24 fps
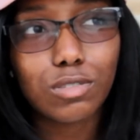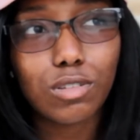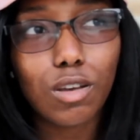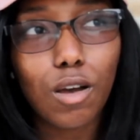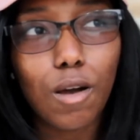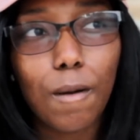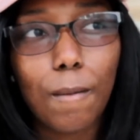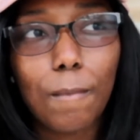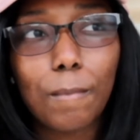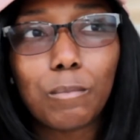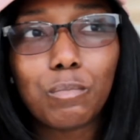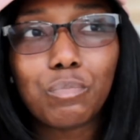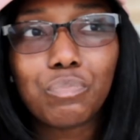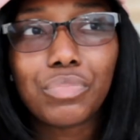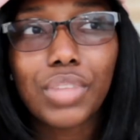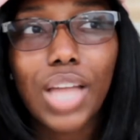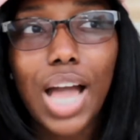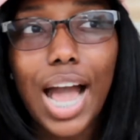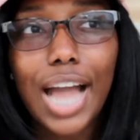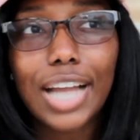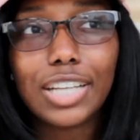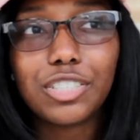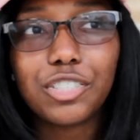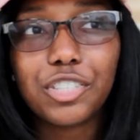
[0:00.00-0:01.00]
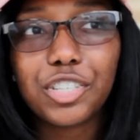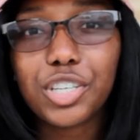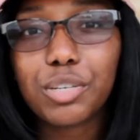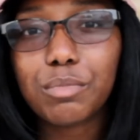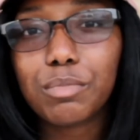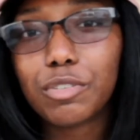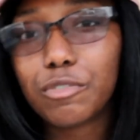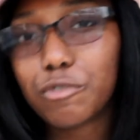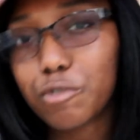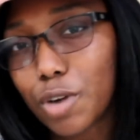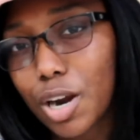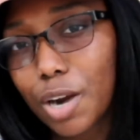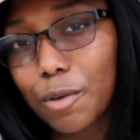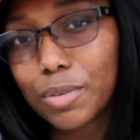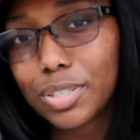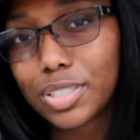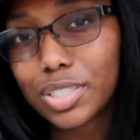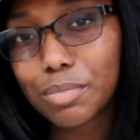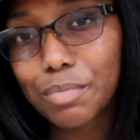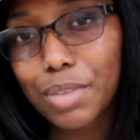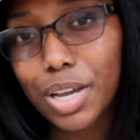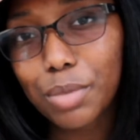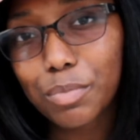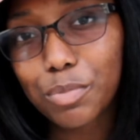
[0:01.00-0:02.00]
So I took it before I
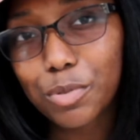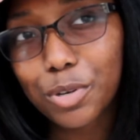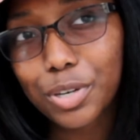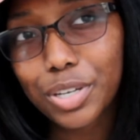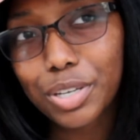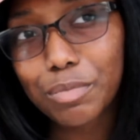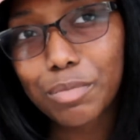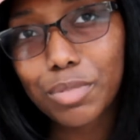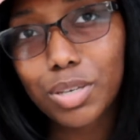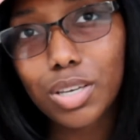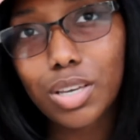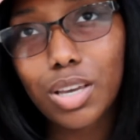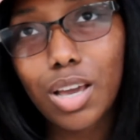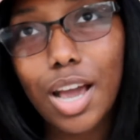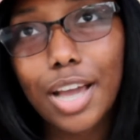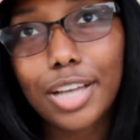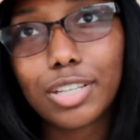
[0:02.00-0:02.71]
went to my appointment.